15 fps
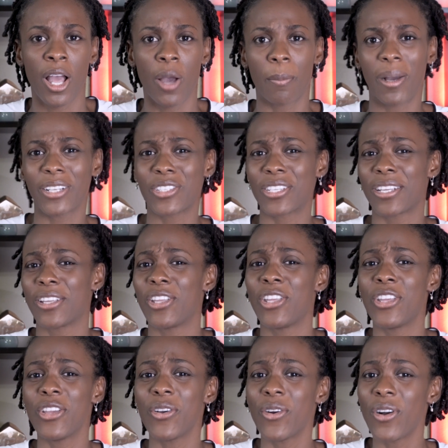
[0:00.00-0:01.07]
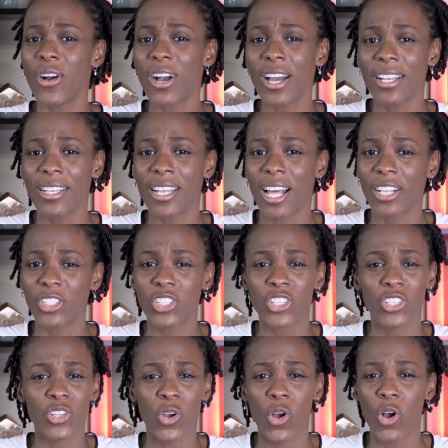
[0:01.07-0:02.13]
But you're not
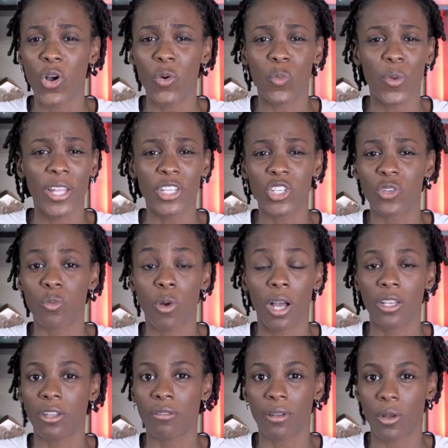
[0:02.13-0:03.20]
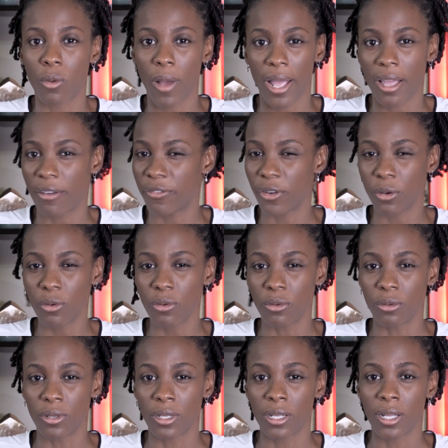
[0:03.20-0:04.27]
sure which one you require for
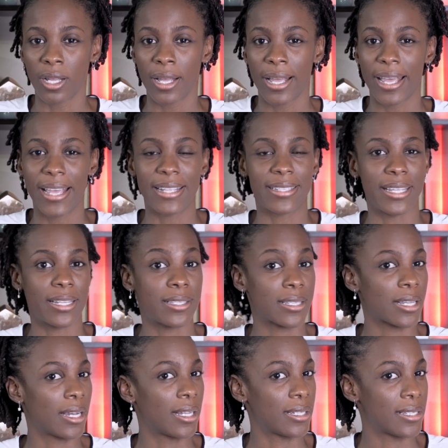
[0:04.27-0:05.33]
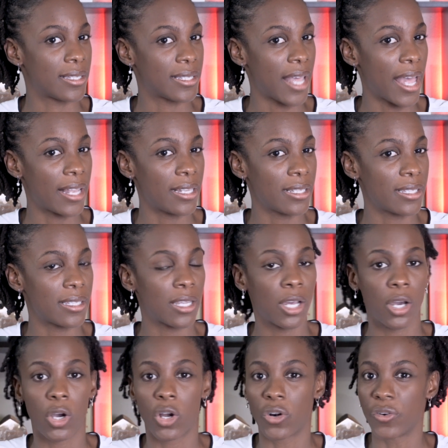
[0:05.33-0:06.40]
who. Is it consent
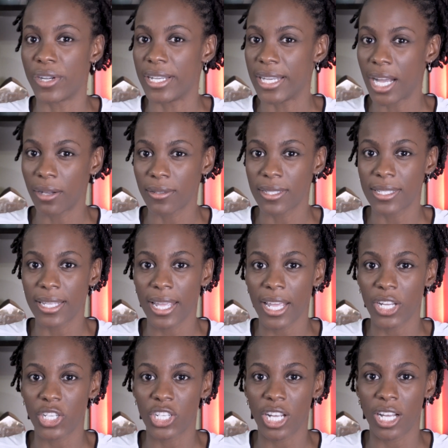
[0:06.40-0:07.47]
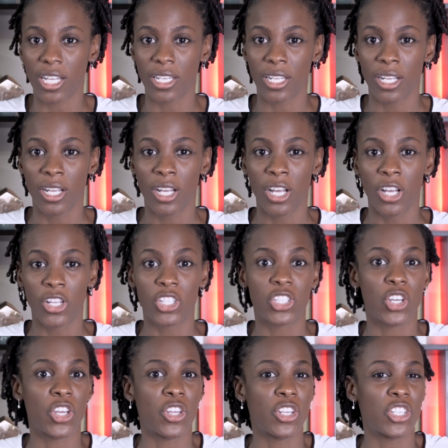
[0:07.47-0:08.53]
or renunciation?
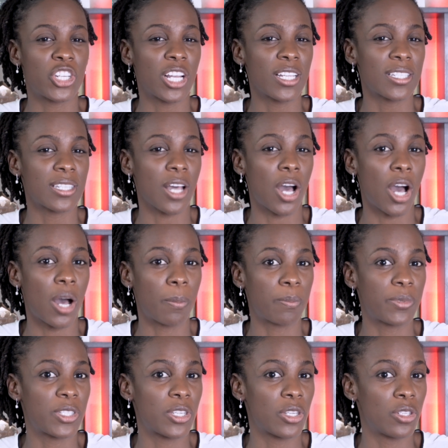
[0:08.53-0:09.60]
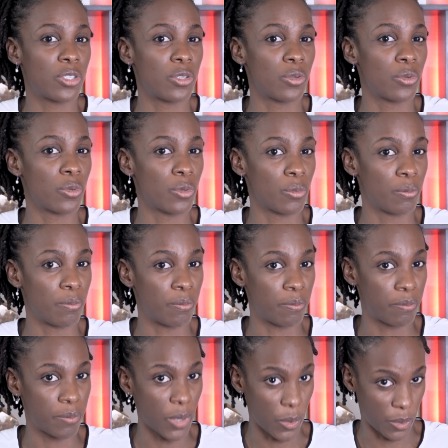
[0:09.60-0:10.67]
So you just opt to do
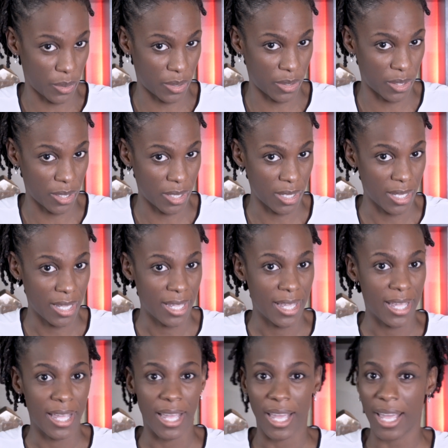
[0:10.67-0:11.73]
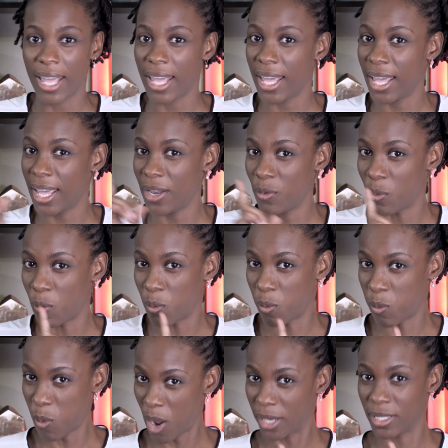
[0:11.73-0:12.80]
both in
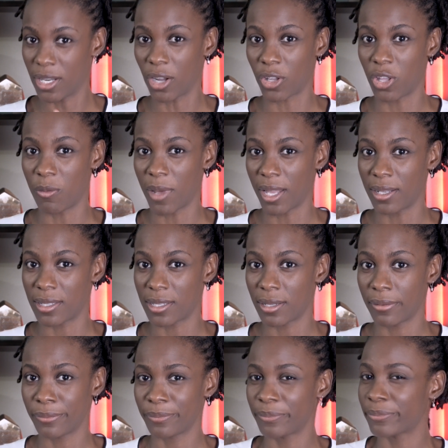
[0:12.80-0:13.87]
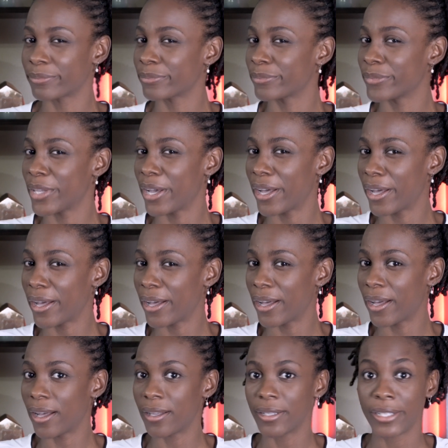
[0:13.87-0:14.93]
one document.
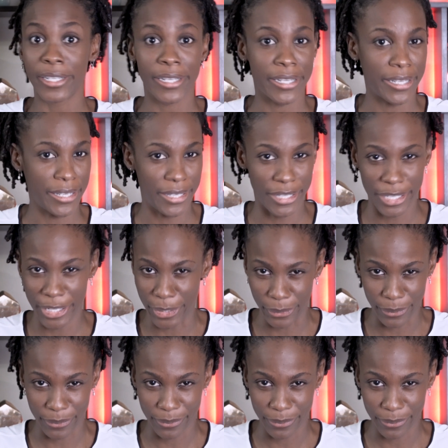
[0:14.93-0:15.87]
No.